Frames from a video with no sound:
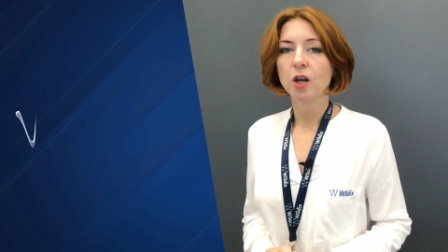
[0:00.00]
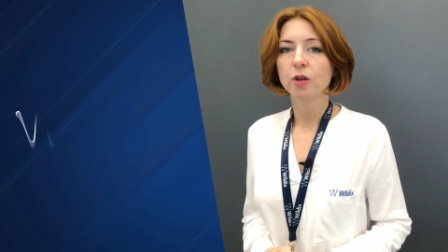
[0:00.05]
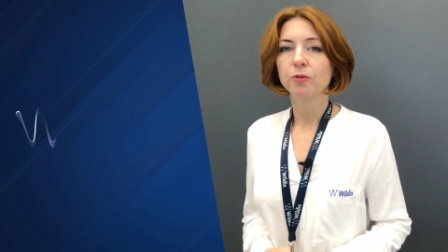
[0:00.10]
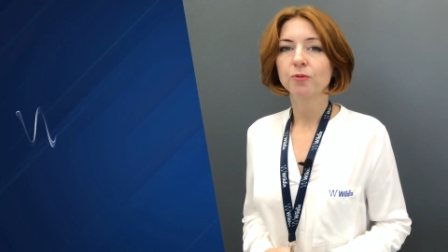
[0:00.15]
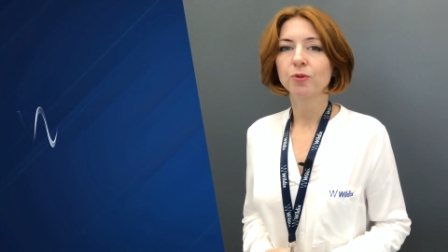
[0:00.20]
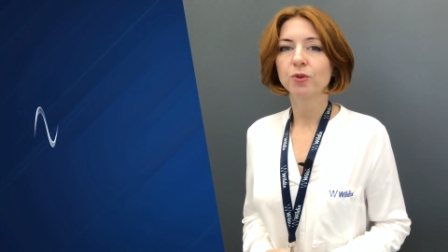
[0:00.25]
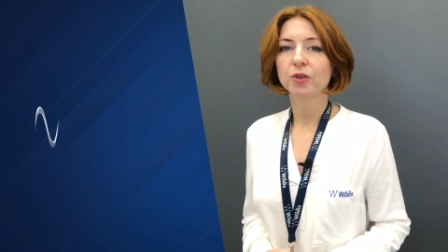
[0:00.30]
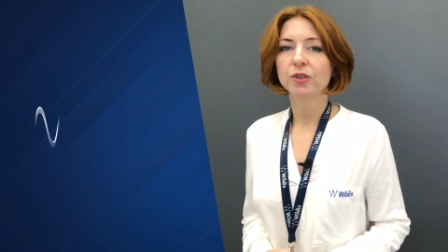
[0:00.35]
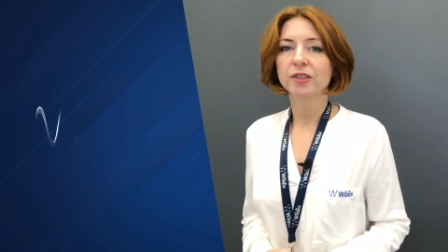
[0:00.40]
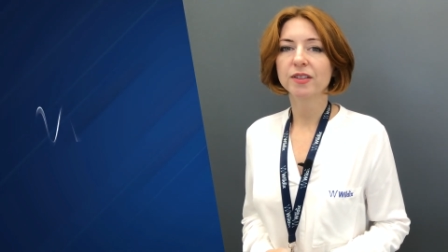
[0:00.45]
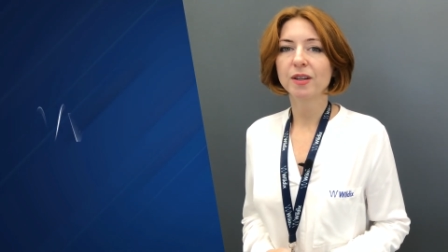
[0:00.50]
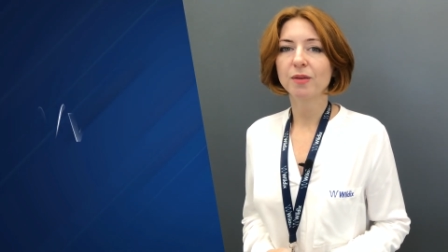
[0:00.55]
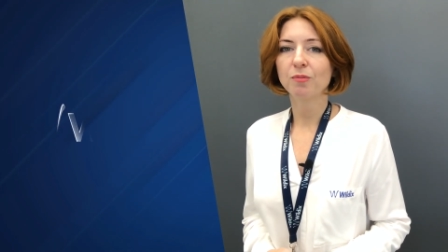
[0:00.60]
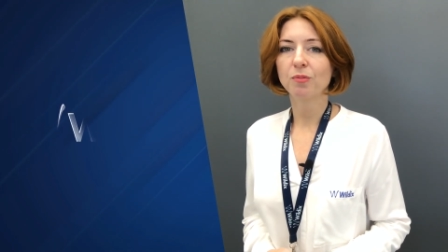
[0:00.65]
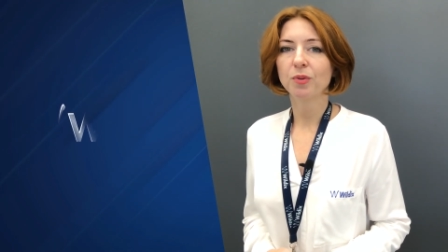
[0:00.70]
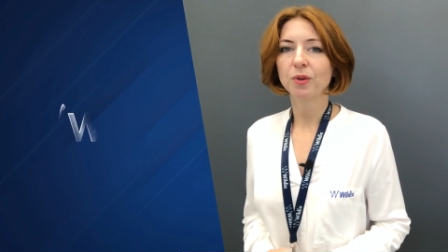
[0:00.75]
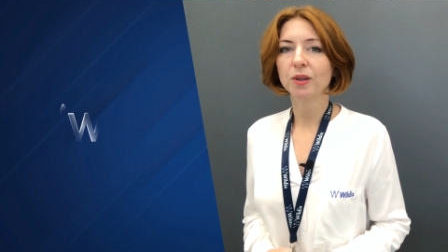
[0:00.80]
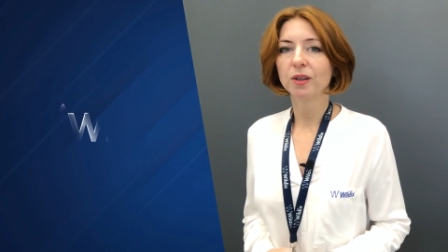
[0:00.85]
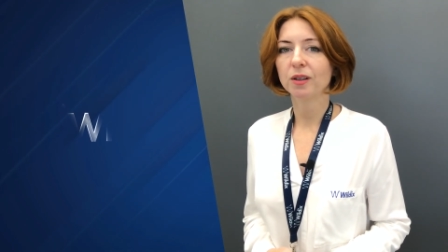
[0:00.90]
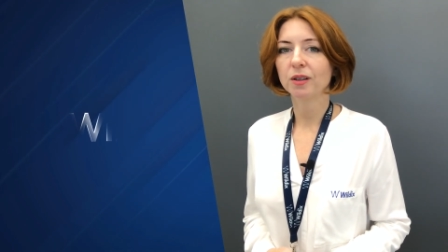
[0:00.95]
For
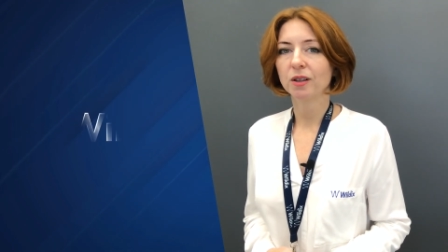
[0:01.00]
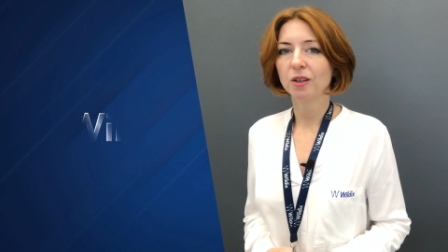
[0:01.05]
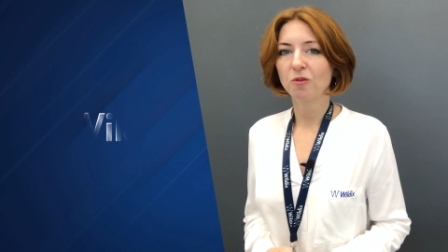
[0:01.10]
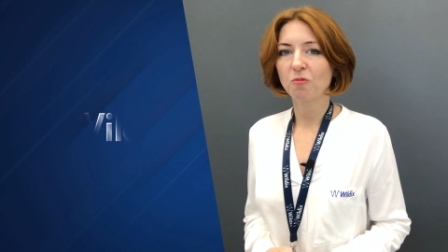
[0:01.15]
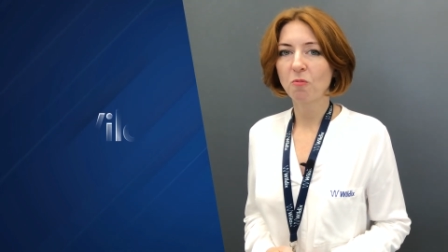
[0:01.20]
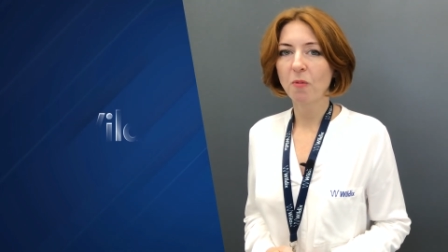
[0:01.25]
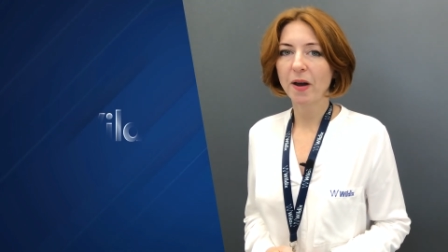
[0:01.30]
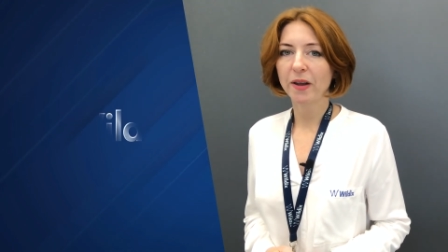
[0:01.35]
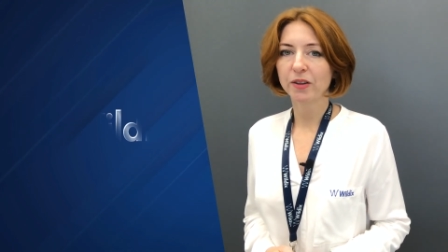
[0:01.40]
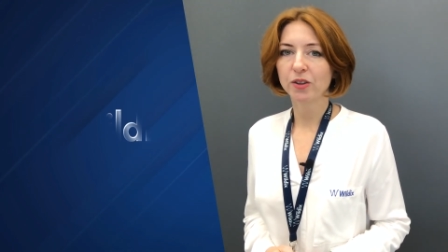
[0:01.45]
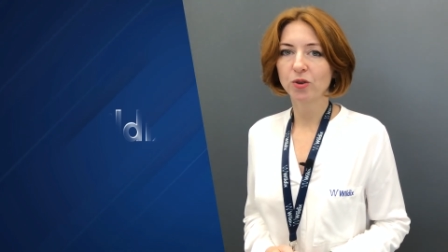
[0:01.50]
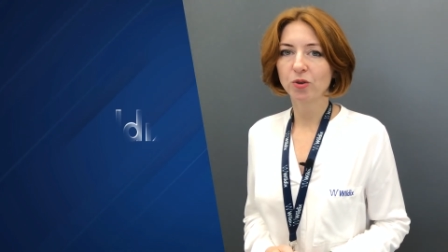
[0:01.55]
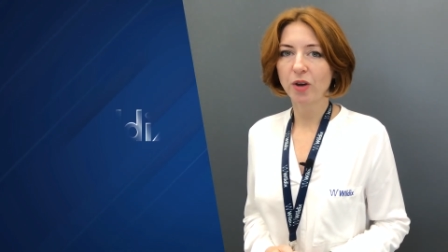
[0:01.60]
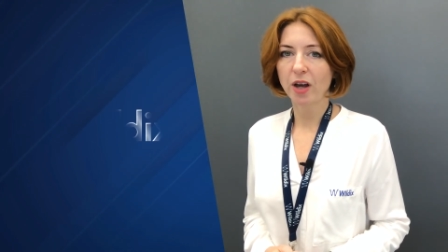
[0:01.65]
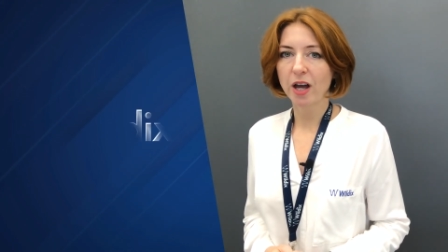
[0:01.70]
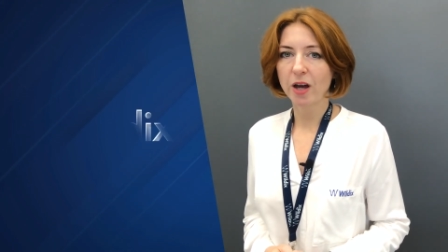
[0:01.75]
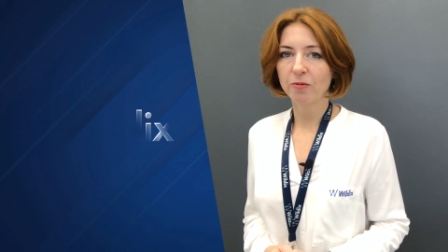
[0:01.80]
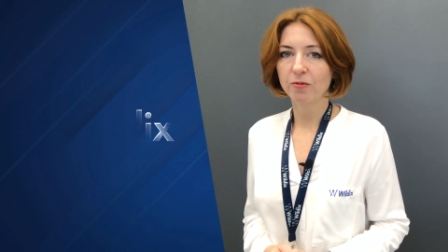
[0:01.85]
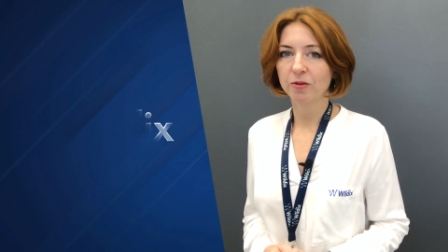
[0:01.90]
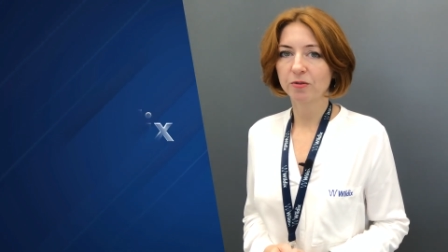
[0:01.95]
example, when you
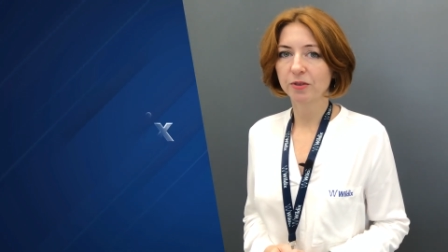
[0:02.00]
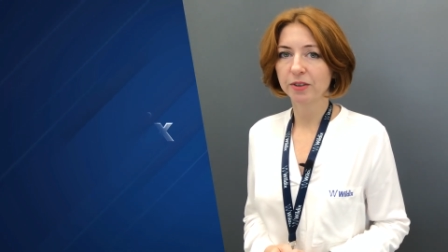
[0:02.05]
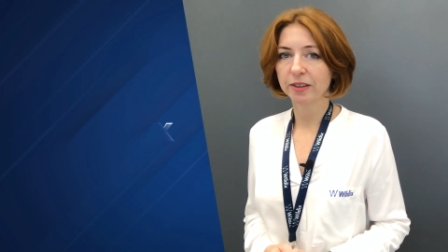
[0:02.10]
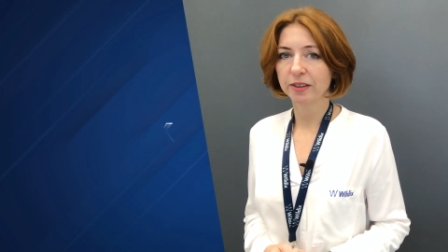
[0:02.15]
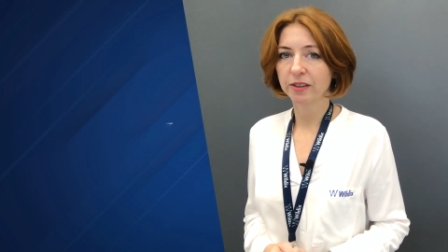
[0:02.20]
have a very